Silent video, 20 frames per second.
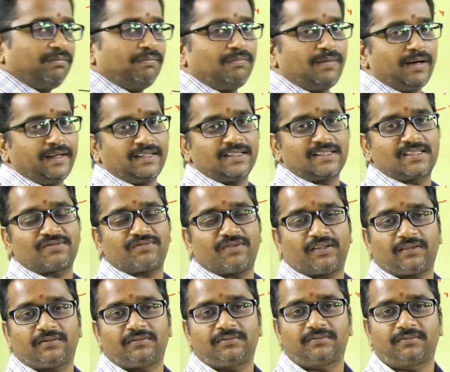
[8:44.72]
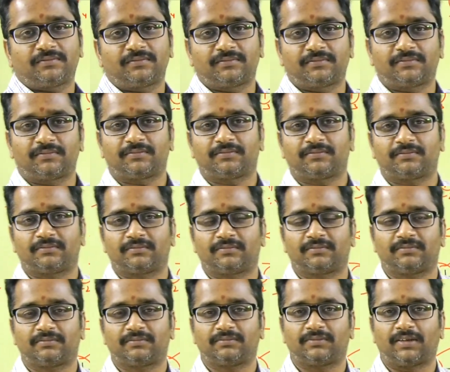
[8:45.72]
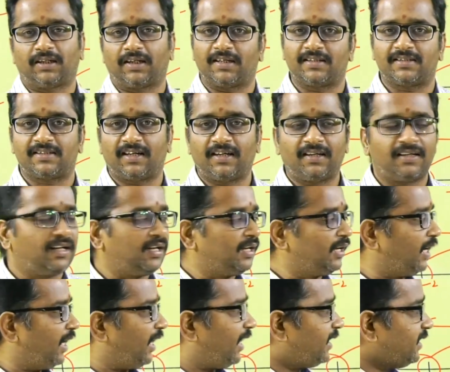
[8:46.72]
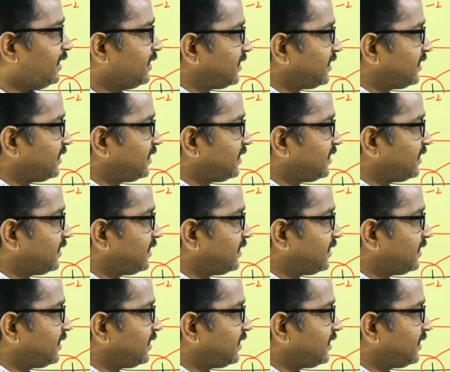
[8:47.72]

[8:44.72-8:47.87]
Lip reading: minus 1. Understand? And